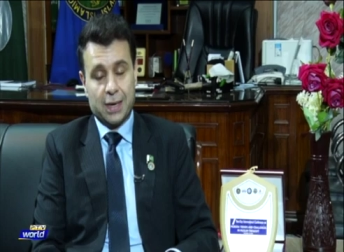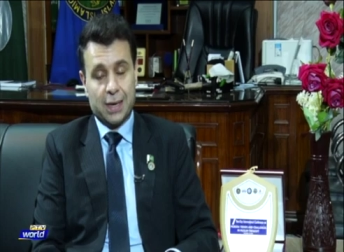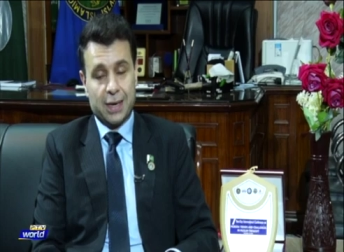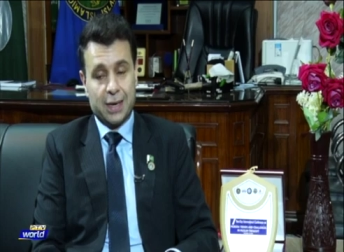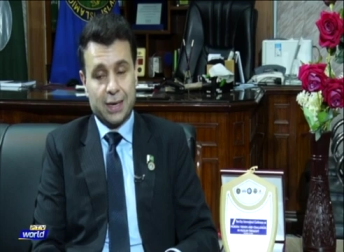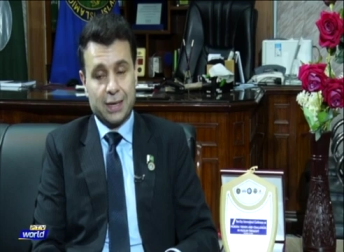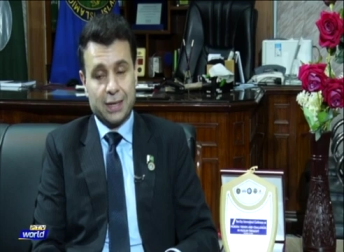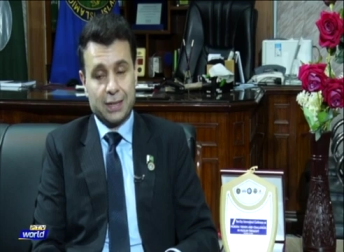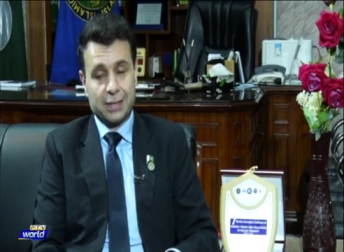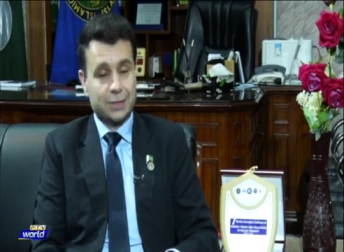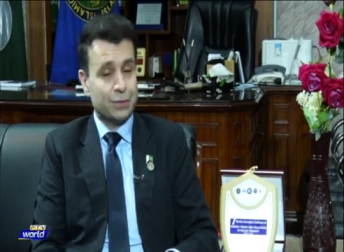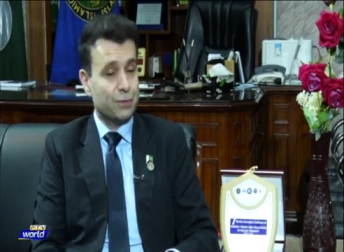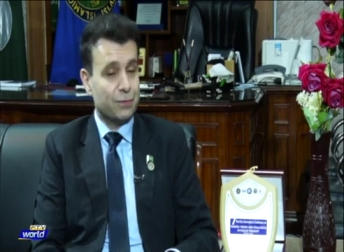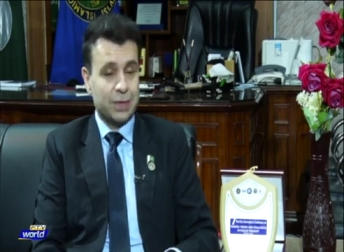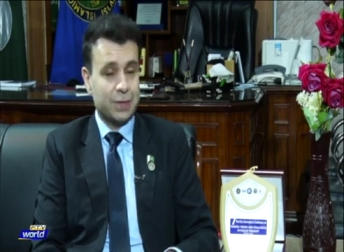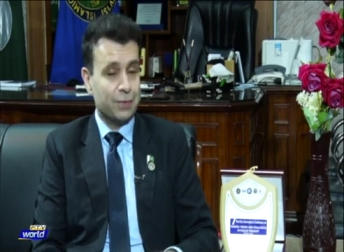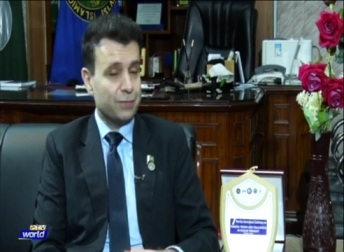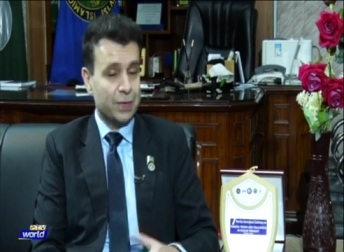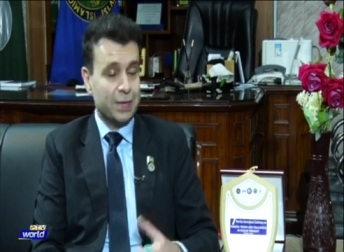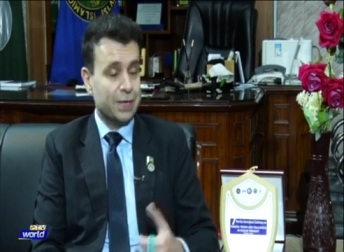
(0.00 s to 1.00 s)
So
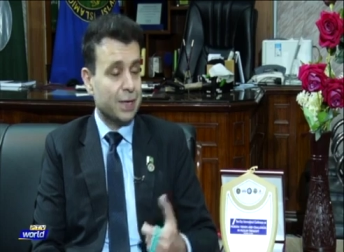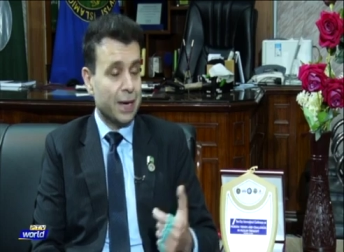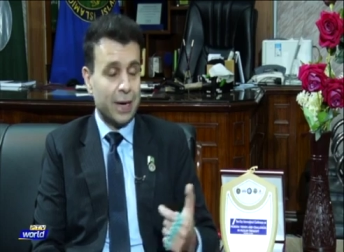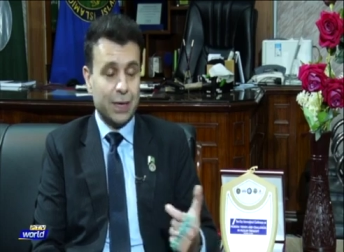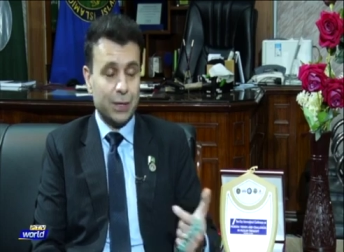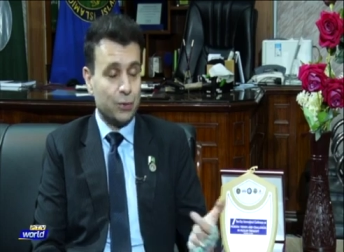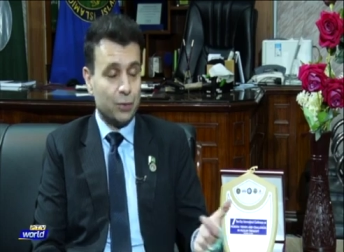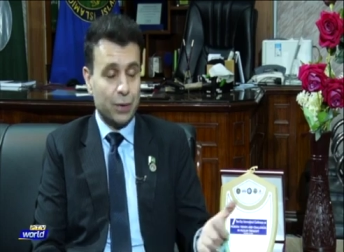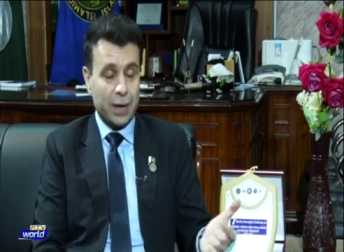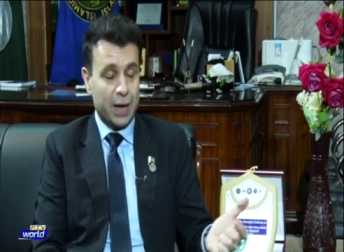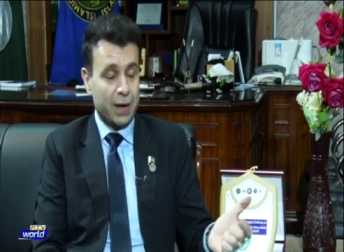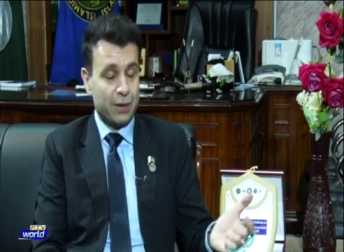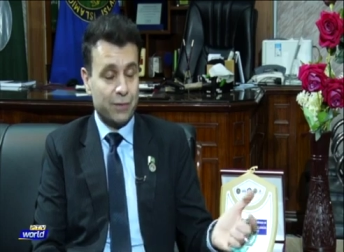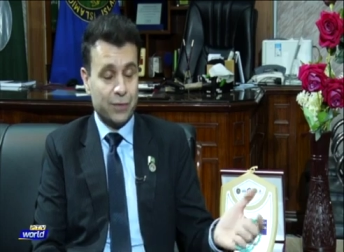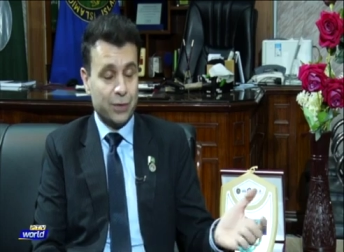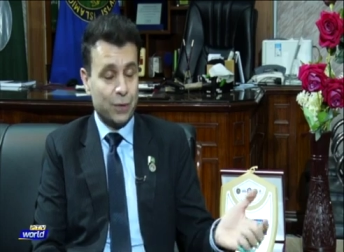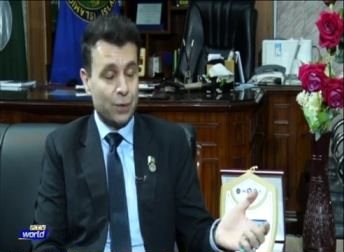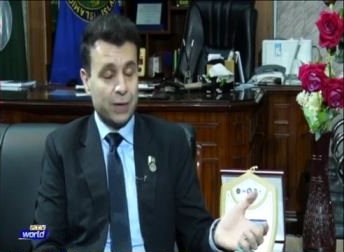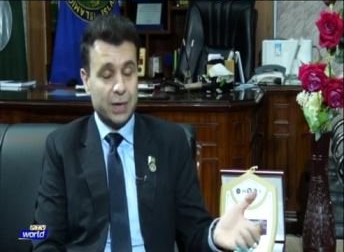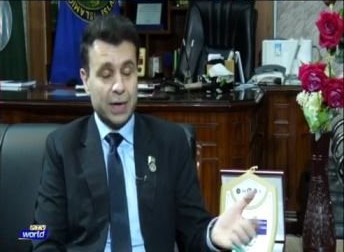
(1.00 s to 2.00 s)
we'd like to have
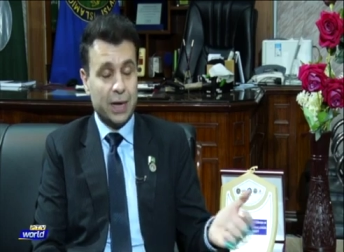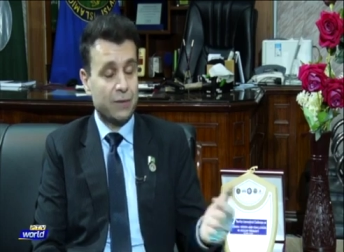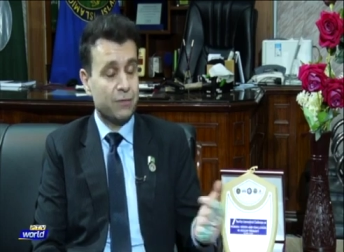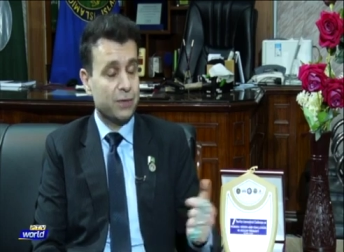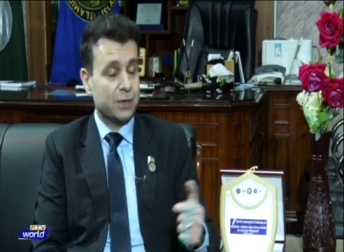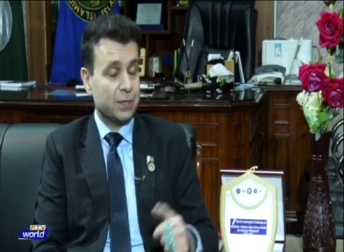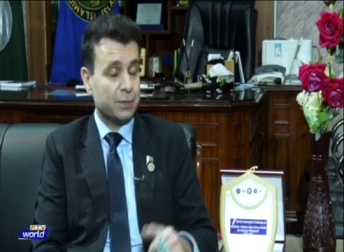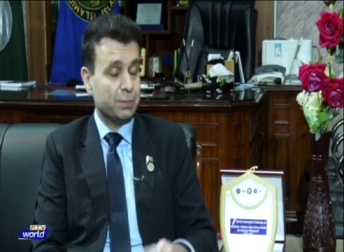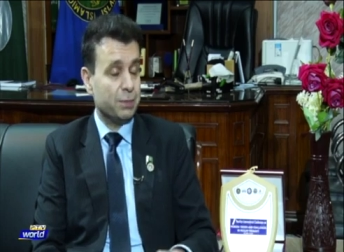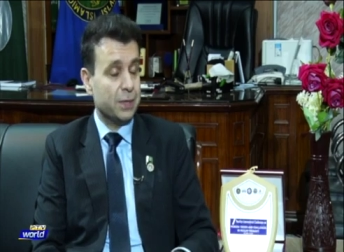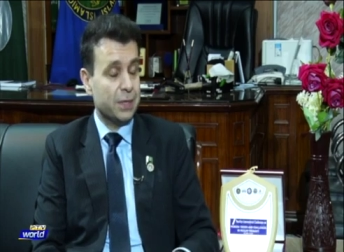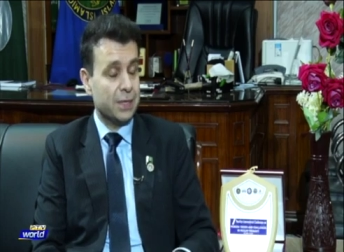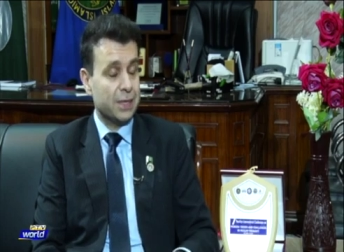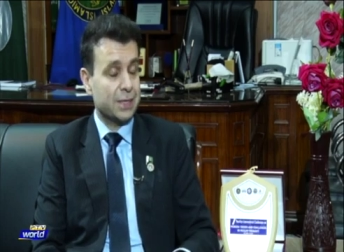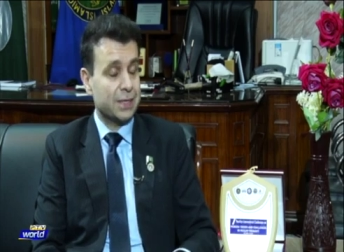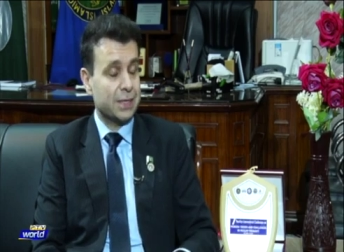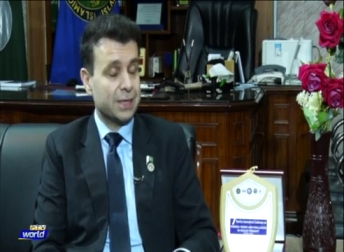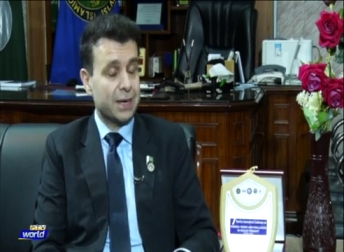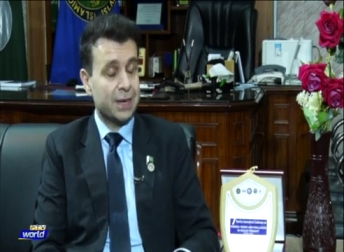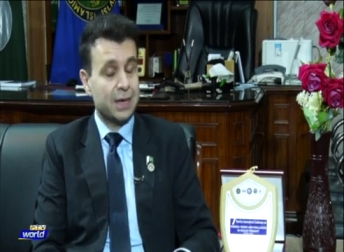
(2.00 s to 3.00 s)
your life
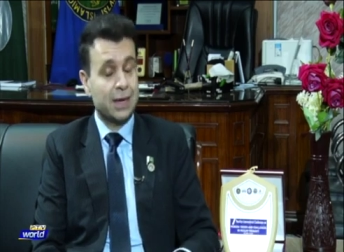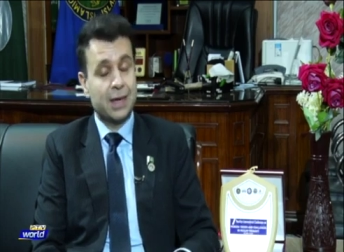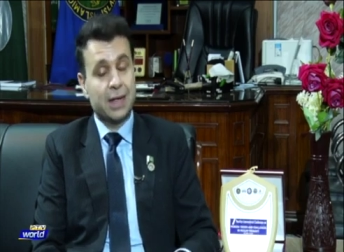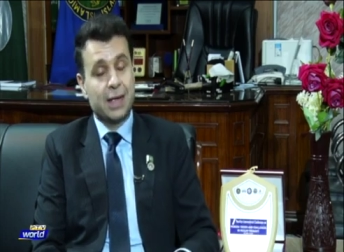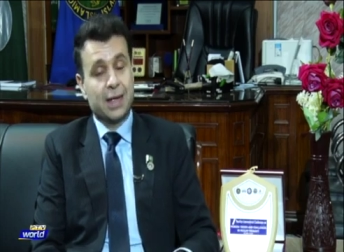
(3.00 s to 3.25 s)
experience, and